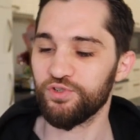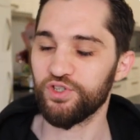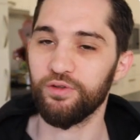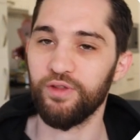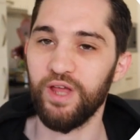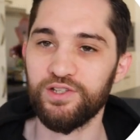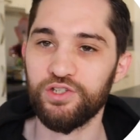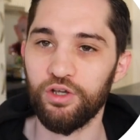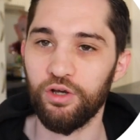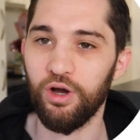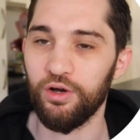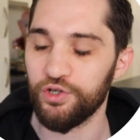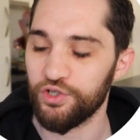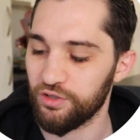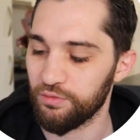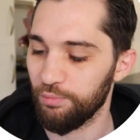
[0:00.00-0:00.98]
So that's
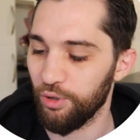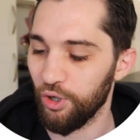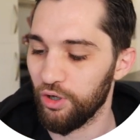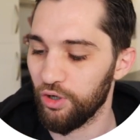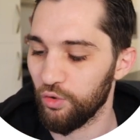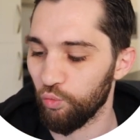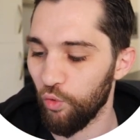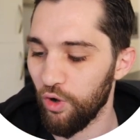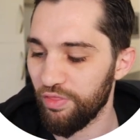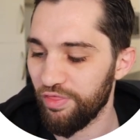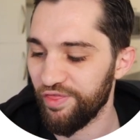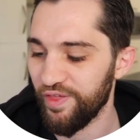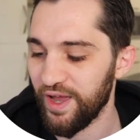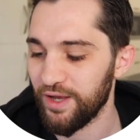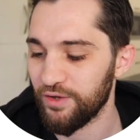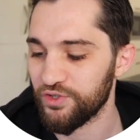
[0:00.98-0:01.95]
cost per
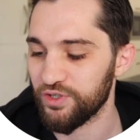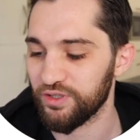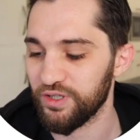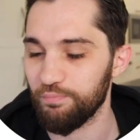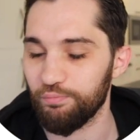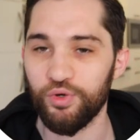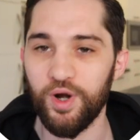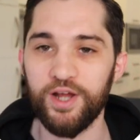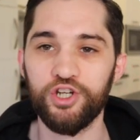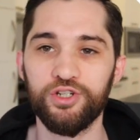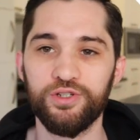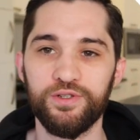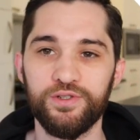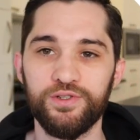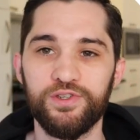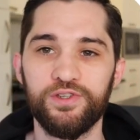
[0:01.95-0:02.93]
1,000
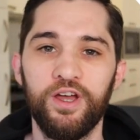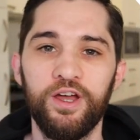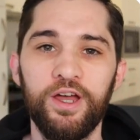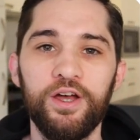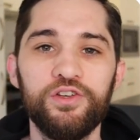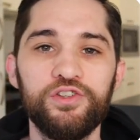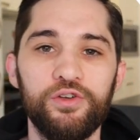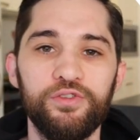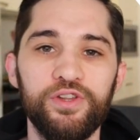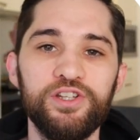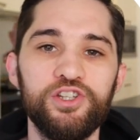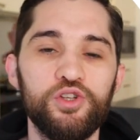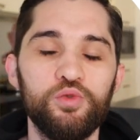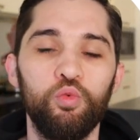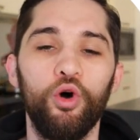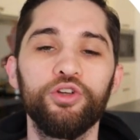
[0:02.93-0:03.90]
impressions. So
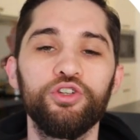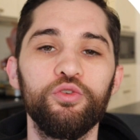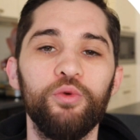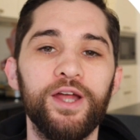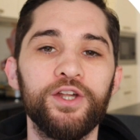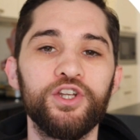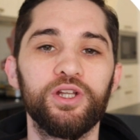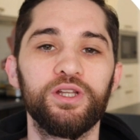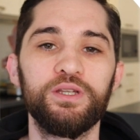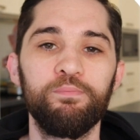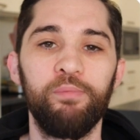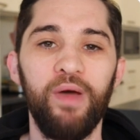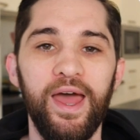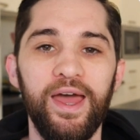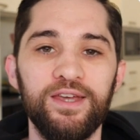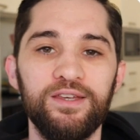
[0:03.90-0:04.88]
this is what you actually
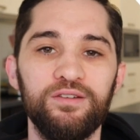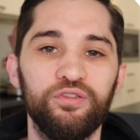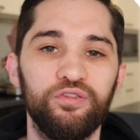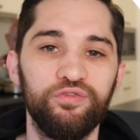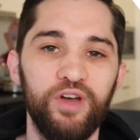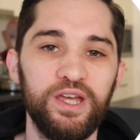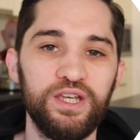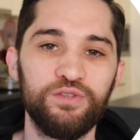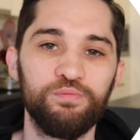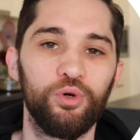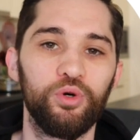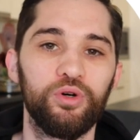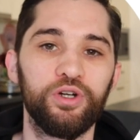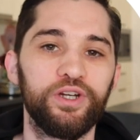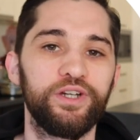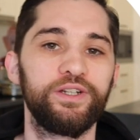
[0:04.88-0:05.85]
pay
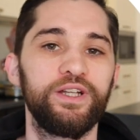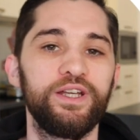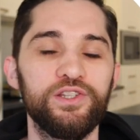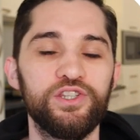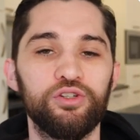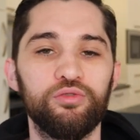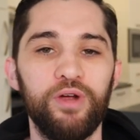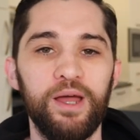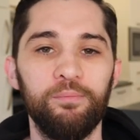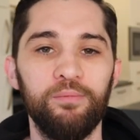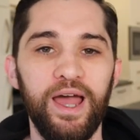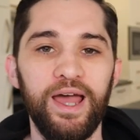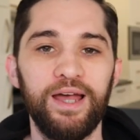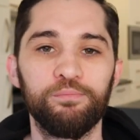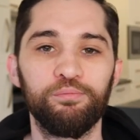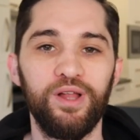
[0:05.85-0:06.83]
Facebook and Instagram
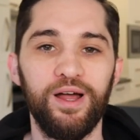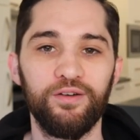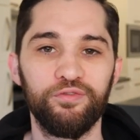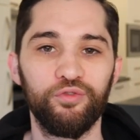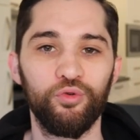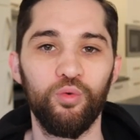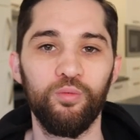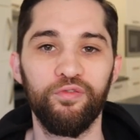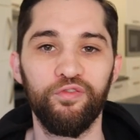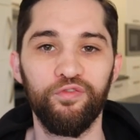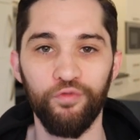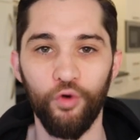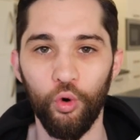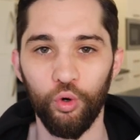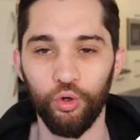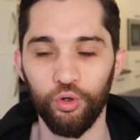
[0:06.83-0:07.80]
ad platform
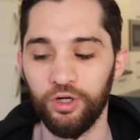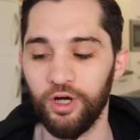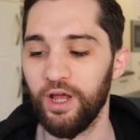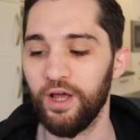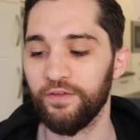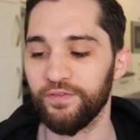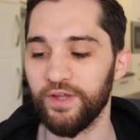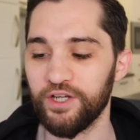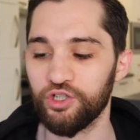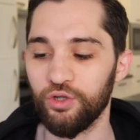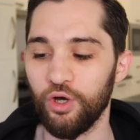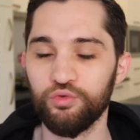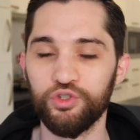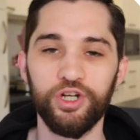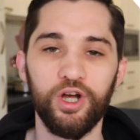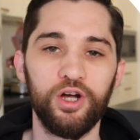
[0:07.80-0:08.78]
for. They
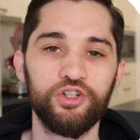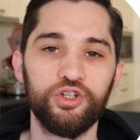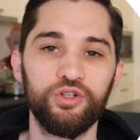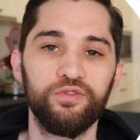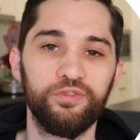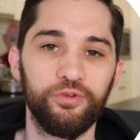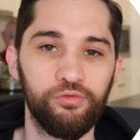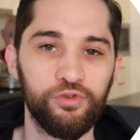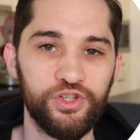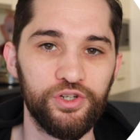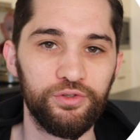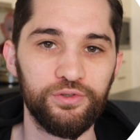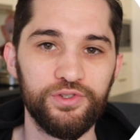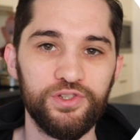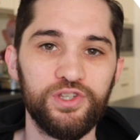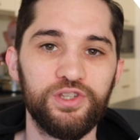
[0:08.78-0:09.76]
don't charge you for
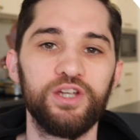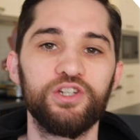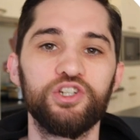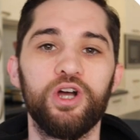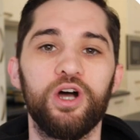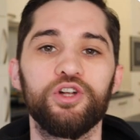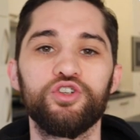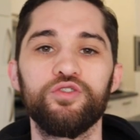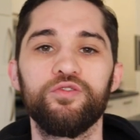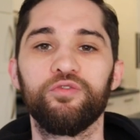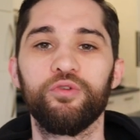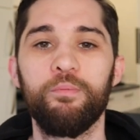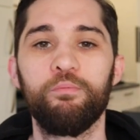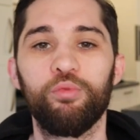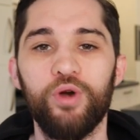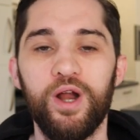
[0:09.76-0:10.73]
results, they charge you
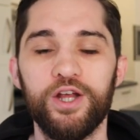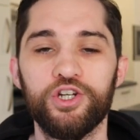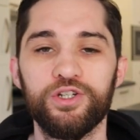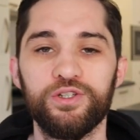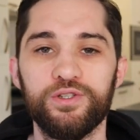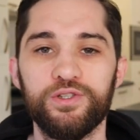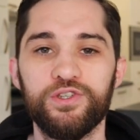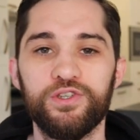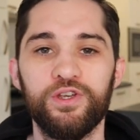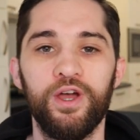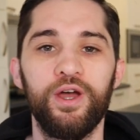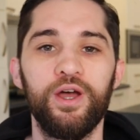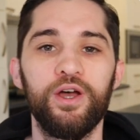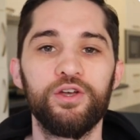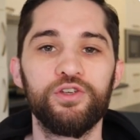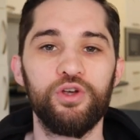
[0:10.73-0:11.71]
for impressions.
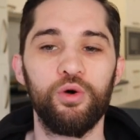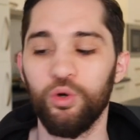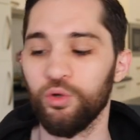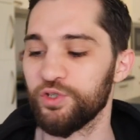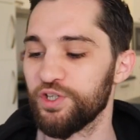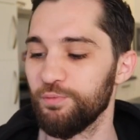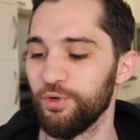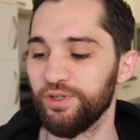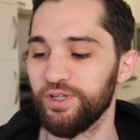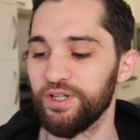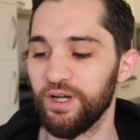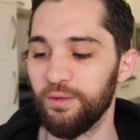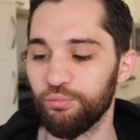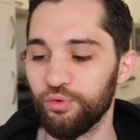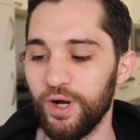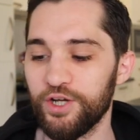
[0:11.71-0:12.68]
So ultimately
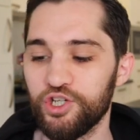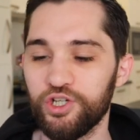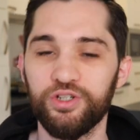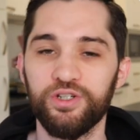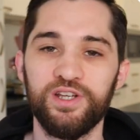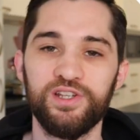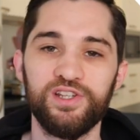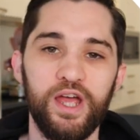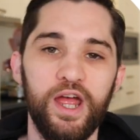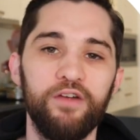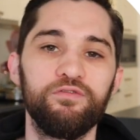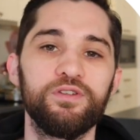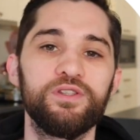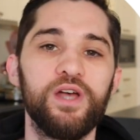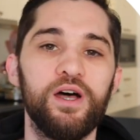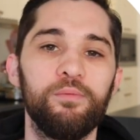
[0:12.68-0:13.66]
an impression is
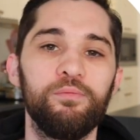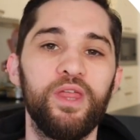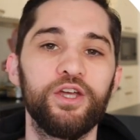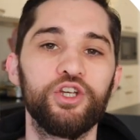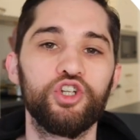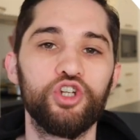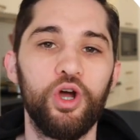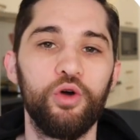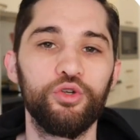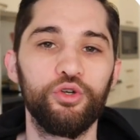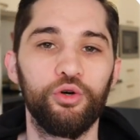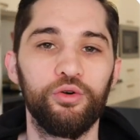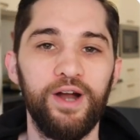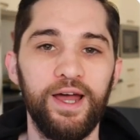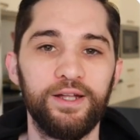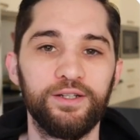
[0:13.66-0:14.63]
every time they show
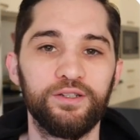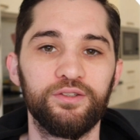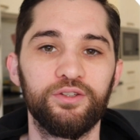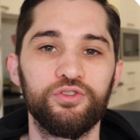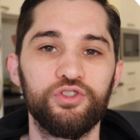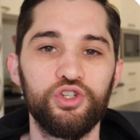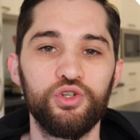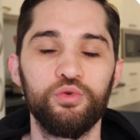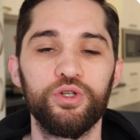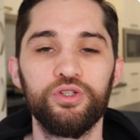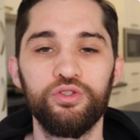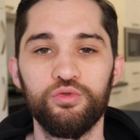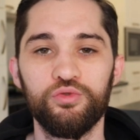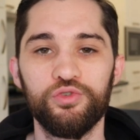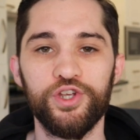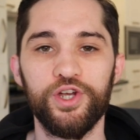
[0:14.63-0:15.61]
your ad to a
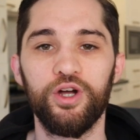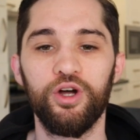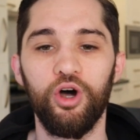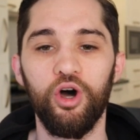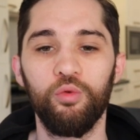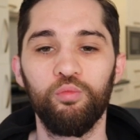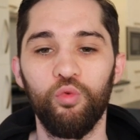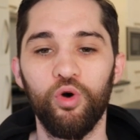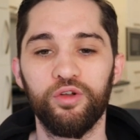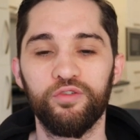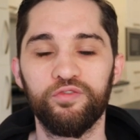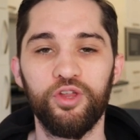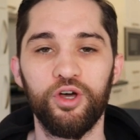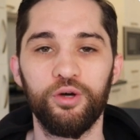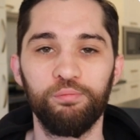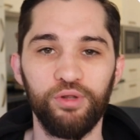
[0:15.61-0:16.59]
user on one
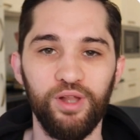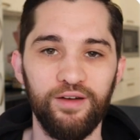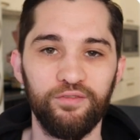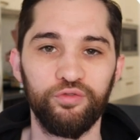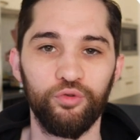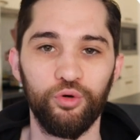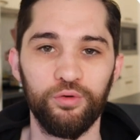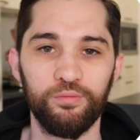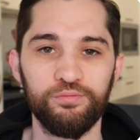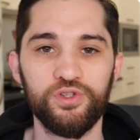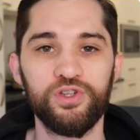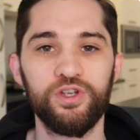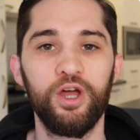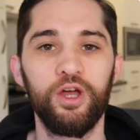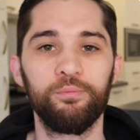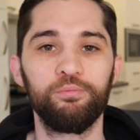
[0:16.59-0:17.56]
of their
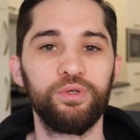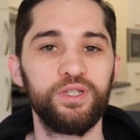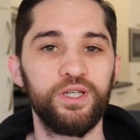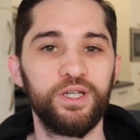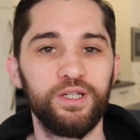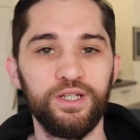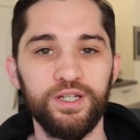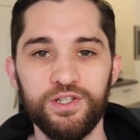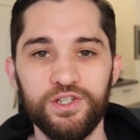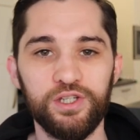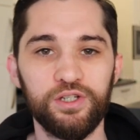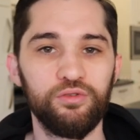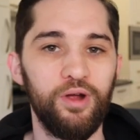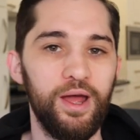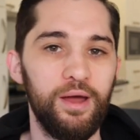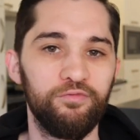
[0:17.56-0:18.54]
platforms, be it
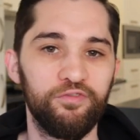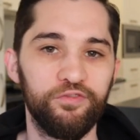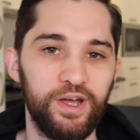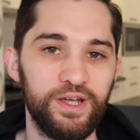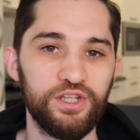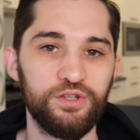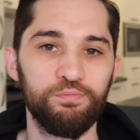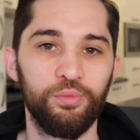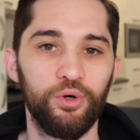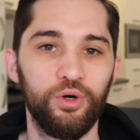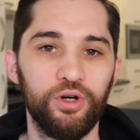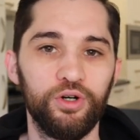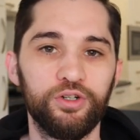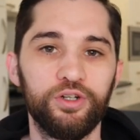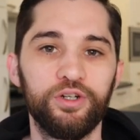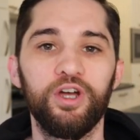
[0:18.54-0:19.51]
Instagram,
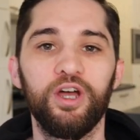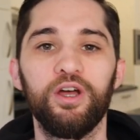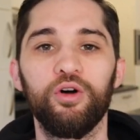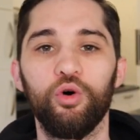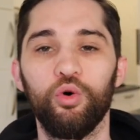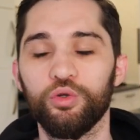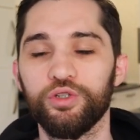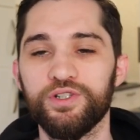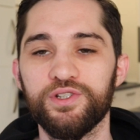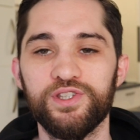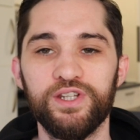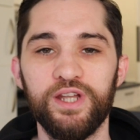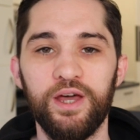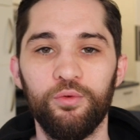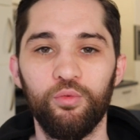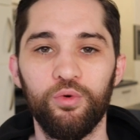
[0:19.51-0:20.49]
Facebook,
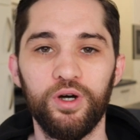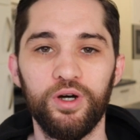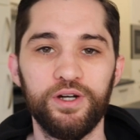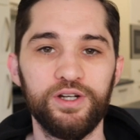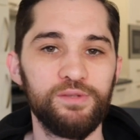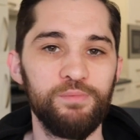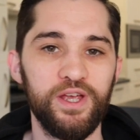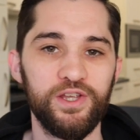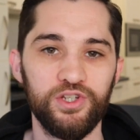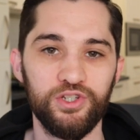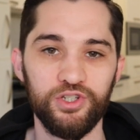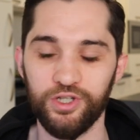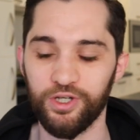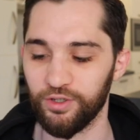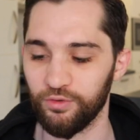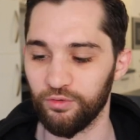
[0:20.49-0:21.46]
audience networks,
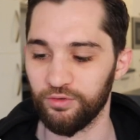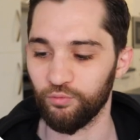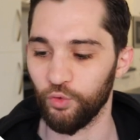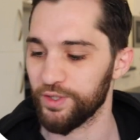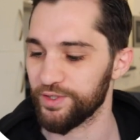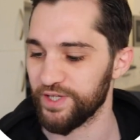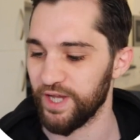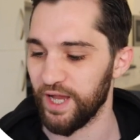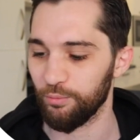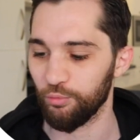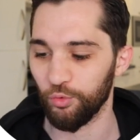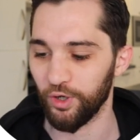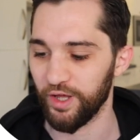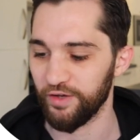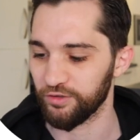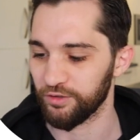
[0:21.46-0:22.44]
Messenger, WhatsApp,
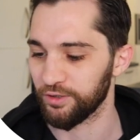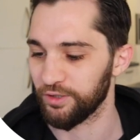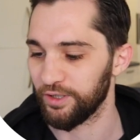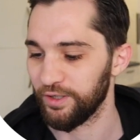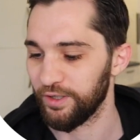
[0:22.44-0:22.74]
whatever.